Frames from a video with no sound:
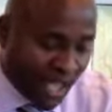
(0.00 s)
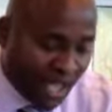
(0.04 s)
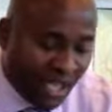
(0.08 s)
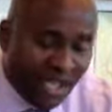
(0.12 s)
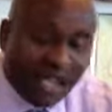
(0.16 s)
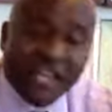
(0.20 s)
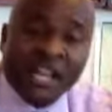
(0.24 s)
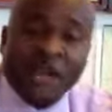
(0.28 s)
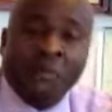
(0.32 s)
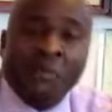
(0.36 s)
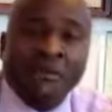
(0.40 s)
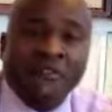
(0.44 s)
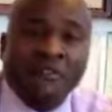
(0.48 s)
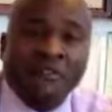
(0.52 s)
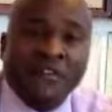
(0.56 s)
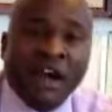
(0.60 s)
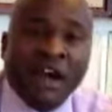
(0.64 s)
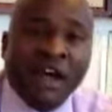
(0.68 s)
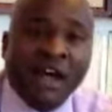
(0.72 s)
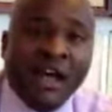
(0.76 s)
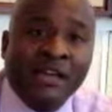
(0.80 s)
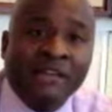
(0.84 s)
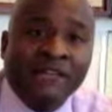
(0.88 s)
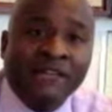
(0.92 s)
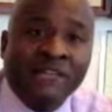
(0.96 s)
And number
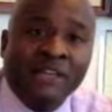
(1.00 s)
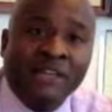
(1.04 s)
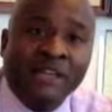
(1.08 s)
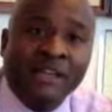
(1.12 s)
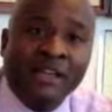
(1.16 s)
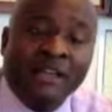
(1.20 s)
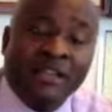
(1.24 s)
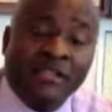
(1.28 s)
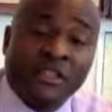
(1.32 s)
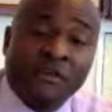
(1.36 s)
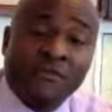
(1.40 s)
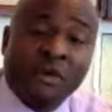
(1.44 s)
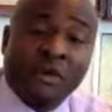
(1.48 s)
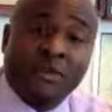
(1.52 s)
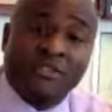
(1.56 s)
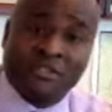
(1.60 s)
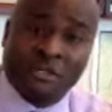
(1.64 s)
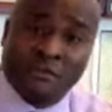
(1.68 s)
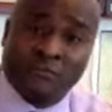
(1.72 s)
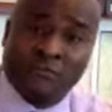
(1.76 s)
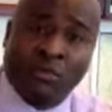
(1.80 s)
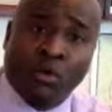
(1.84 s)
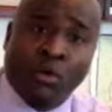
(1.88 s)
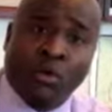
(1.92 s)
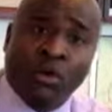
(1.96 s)
5, the most
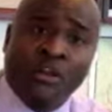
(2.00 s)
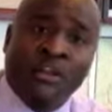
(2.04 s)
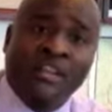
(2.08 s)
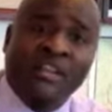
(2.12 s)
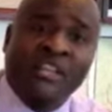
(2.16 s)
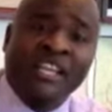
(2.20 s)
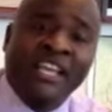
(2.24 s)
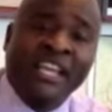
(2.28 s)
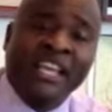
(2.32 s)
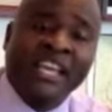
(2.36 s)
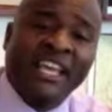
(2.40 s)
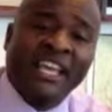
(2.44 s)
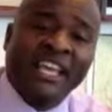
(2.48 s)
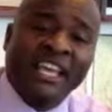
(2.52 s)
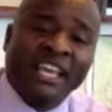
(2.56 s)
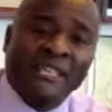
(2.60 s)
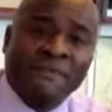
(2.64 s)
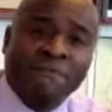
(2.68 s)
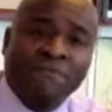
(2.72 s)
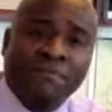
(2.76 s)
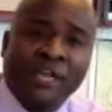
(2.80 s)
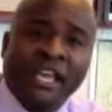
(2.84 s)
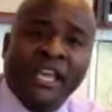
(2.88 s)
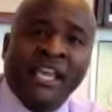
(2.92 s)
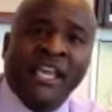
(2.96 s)
important, is
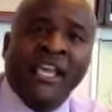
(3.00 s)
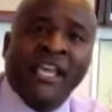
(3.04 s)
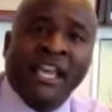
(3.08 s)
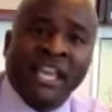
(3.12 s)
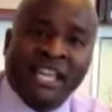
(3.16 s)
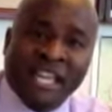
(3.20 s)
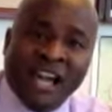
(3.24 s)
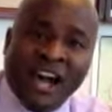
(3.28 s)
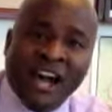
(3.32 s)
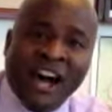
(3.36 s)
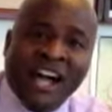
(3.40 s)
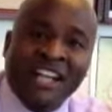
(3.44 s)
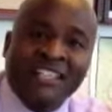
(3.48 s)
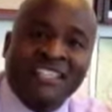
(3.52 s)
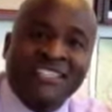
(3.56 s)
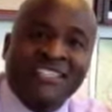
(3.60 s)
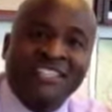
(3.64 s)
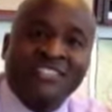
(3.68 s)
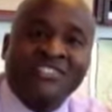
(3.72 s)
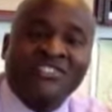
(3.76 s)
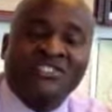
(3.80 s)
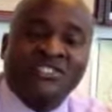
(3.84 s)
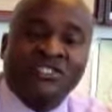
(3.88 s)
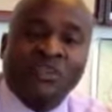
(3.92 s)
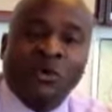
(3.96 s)
being a
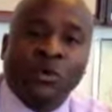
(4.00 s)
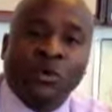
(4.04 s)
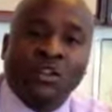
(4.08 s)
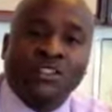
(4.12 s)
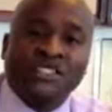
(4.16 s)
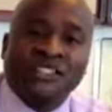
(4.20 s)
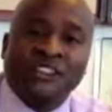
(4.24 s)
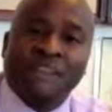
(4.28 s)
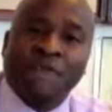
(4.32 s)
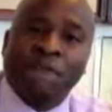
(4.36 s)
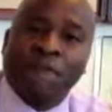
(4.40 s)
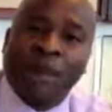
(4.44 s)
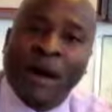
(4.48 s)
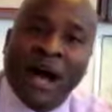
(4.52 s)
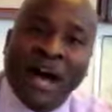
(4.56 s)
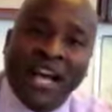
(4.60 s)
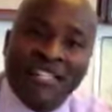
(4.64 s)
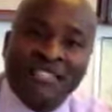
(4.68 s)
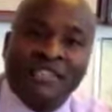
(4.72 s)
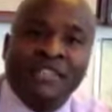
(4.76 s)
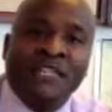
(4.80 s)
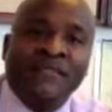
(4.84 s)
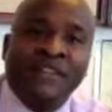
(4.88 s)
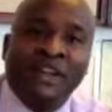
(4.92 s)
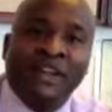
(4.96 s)
constant source of
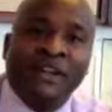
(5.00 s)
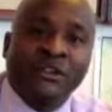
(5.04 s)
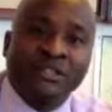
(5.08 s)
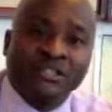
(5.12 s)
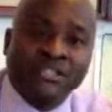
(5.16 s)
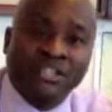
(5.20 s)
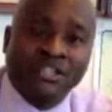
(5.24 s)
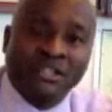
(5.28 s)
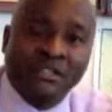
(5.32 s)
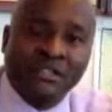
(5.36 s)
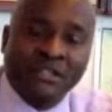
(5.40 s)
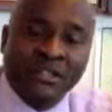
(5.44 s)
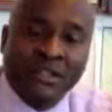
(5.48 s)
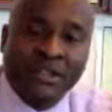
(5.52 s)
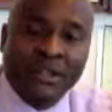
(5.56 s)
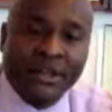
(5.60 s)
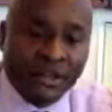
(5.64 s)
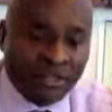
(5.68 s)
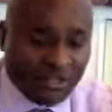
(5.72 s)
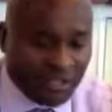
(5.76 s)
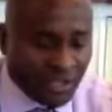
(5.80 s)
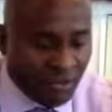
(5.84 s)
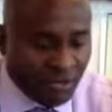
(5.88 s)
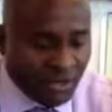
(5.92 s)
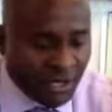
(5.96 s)
positive energy.
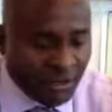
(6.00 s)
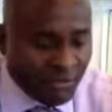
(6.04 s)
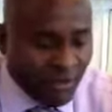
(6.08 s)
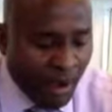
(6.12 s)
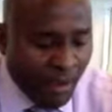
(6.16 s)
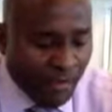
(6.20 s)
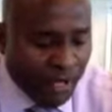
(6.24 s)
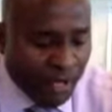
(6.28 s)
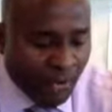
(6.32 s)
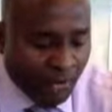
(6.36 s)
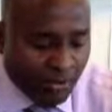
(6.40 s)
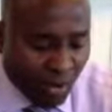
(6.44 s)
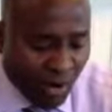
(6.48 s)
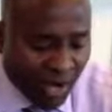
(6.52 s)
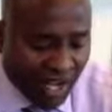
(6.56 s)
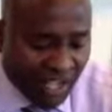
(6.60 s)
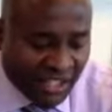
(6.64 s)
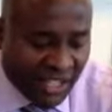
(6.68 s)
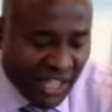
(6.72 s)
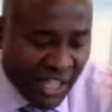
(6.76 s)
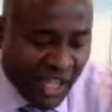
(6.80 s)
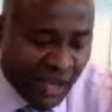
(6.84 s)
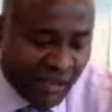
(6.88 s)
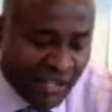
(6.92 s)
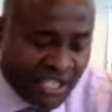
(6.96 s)
So I'm gonna break
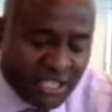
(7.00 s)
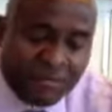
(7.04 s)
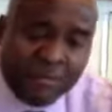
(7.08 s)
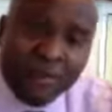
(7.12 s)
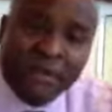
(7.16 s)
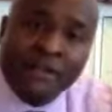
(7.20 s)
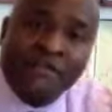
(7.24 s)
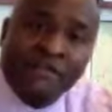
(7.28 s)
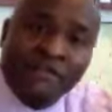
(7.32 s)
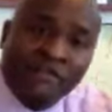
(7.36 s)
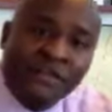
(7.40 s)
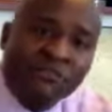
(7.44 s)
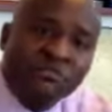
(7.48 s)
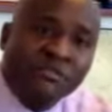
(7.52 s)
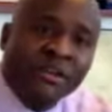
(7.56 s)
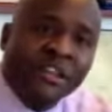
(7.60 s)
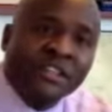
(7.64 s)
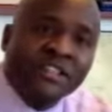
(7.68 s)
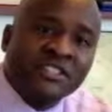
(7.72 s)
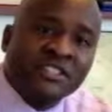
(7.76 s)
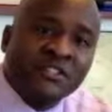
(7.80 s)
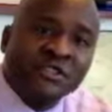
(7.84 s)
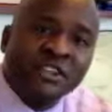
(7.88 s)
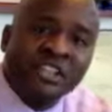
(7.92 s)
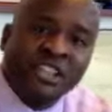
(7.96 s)
down and spend a few
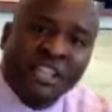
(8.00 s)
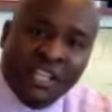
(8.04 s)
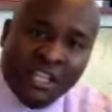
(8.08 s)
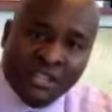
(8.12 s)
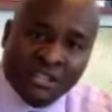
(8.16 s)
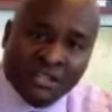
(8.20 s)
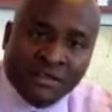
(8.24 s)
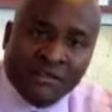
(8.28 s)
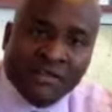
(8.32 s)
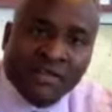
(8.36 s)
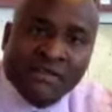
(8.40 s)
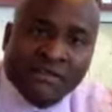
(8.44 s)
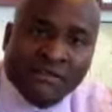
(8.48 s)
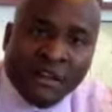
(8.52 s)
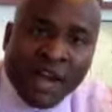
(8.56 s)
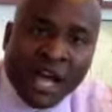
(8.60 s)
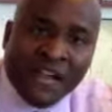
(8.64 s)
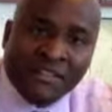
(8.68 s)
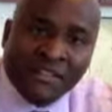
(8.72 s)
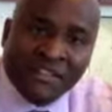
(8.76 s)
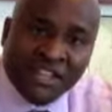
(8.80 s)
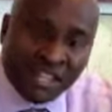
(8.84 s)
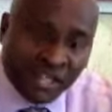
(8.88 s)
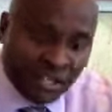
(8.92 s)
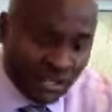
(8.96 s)
minutes on each of the
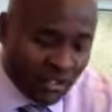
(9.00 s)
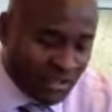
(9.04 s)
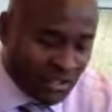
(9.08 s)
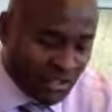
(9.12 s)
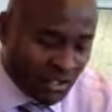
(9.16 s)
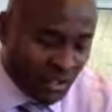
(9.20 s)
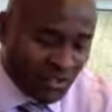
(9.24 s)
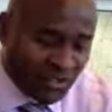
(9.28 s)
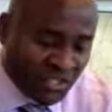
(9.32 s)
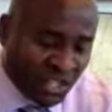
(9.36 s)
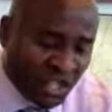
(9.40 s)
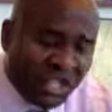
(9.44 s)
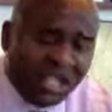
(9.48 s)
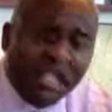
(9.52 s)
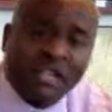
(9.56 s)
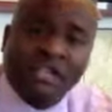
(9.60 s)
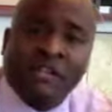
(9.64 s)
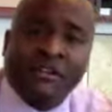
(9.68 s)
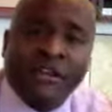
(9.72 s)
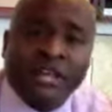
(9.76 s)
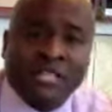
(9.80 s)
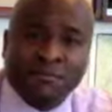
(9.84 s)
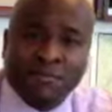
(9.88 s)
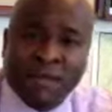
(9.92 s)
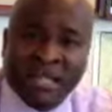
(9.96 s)
5 keys. So setting
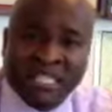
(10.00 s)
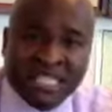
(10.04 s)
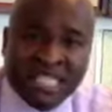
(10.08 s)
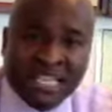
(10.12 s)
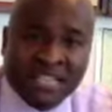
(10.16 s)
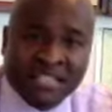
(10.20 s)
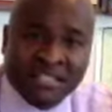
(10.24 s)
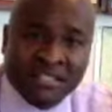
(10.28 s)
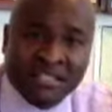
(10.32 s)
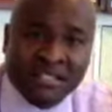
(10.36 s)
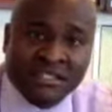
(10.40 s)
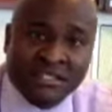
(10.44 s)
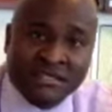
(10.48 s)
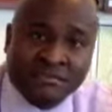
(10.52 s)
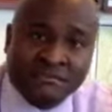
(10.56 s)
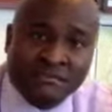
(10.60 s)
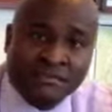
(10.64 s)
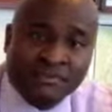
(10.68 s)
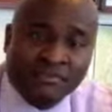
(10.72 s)
clear expectations.